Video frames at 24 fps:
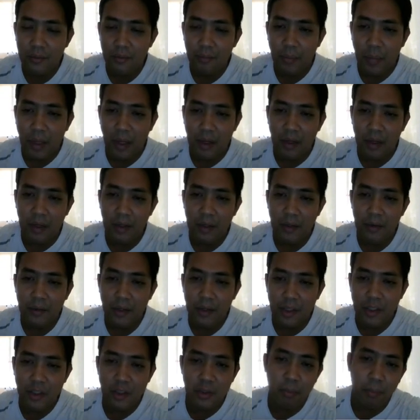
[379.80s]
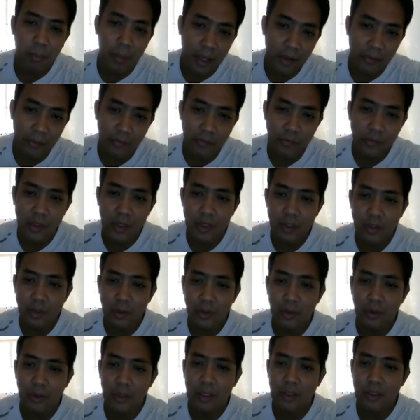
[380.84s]
parang expand this
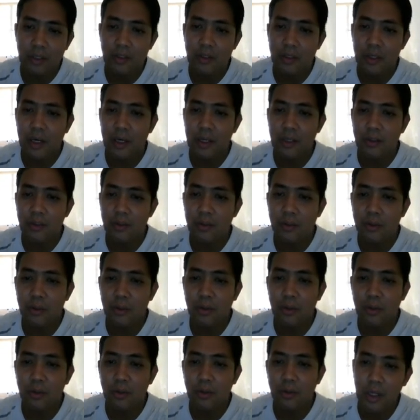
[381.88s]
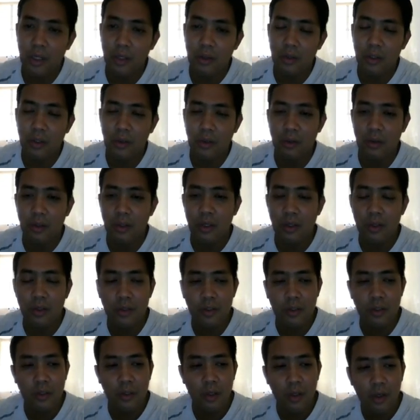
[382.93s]
on that side. So edit
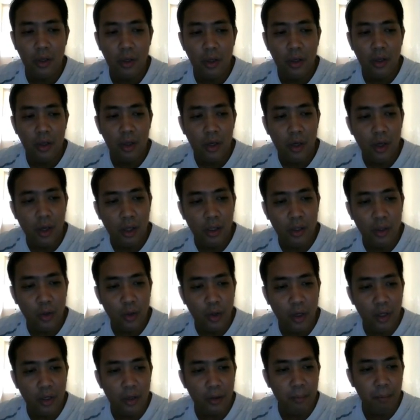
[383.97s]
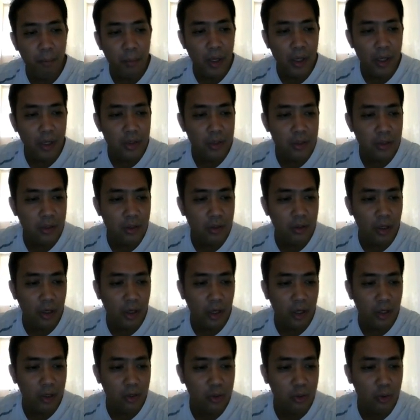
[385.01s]
this and you can place
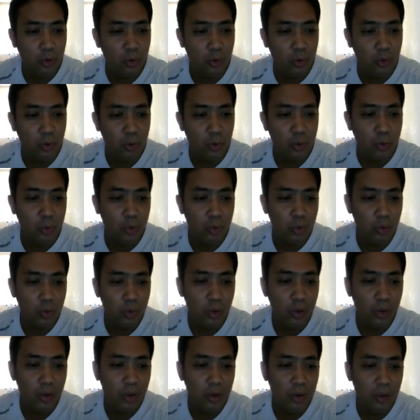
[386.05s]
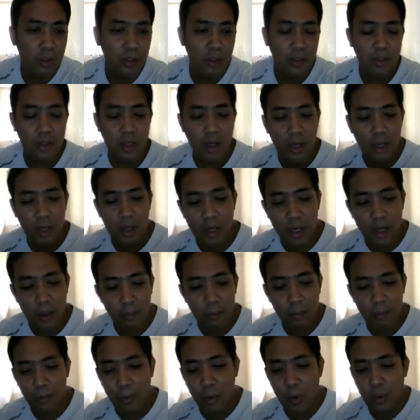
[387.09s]
direction 2. Let's say
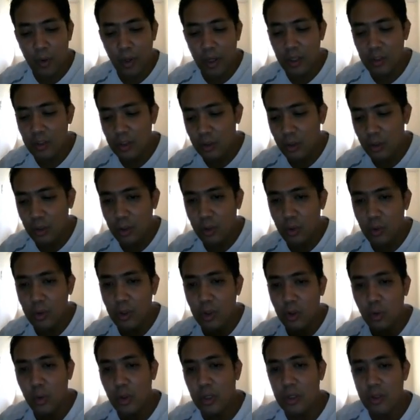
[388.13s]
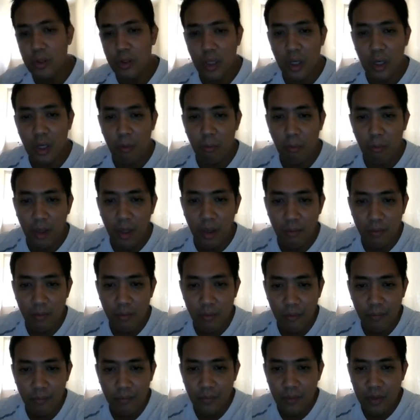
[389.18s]
I'm okay siguro with 20 mm.
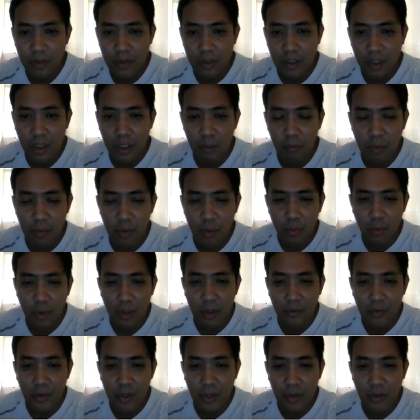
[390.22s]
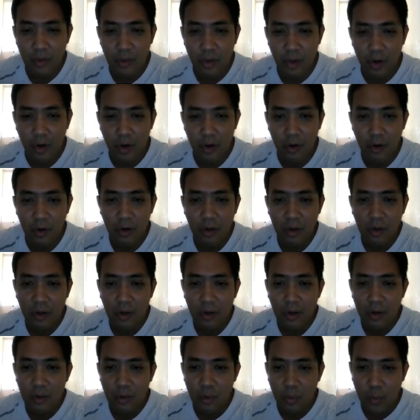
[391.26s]
It's gonna be welded there
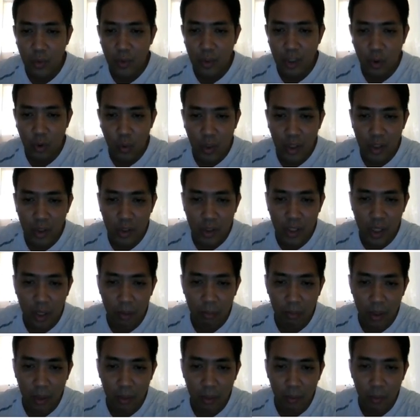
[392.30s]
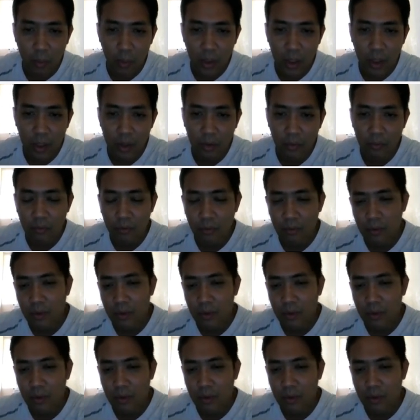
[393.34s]
with a 20 mm weld